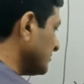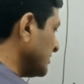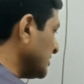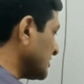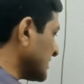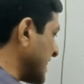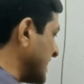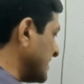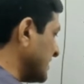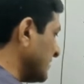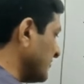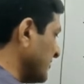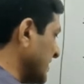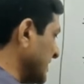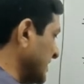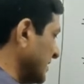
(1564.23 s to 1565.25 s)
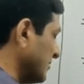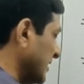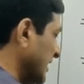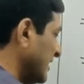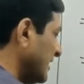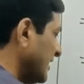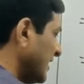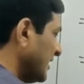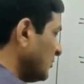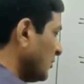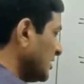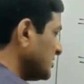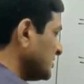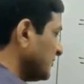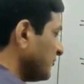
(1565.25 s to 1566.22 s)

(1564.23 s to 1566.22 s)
this random variable. And what is